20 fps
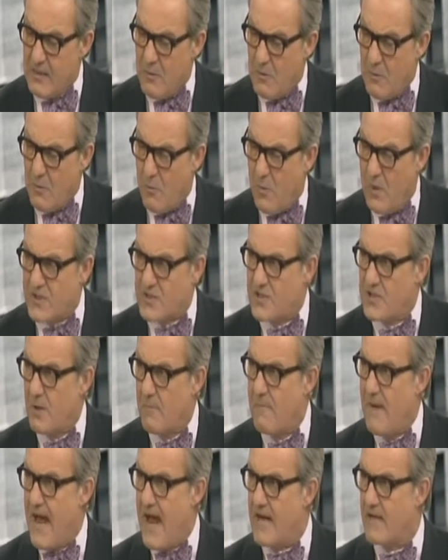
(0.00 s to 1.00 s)
What's so
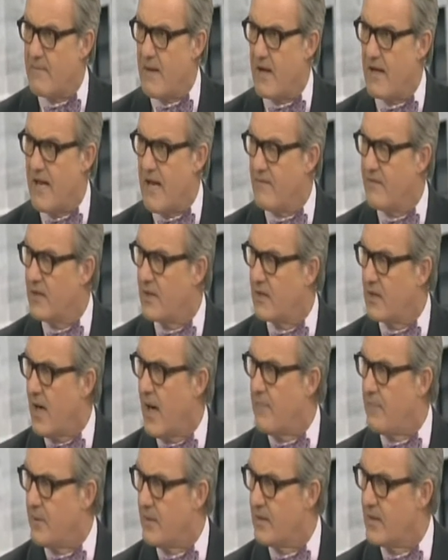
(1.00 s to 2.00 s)
bad about having a
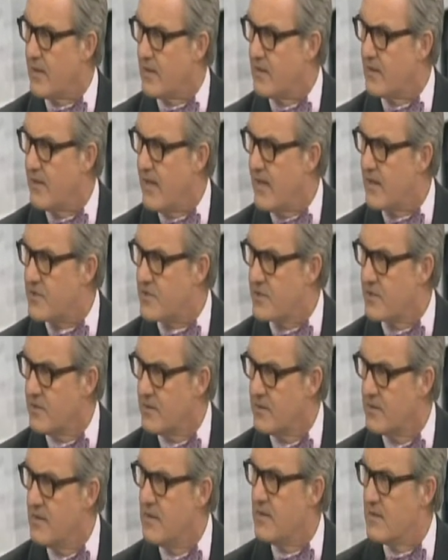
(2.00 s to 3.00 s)
couple
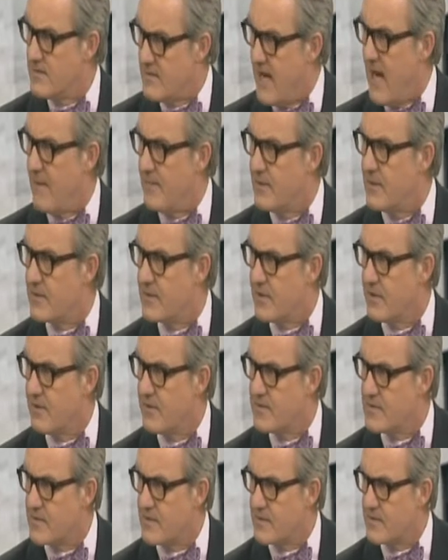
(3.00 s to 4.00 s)
international dominant
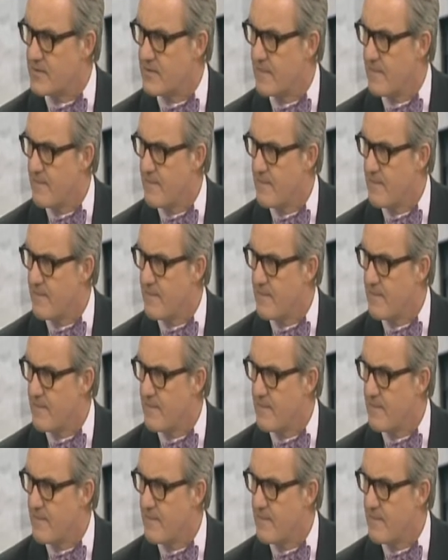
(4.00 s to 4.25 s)
currencies?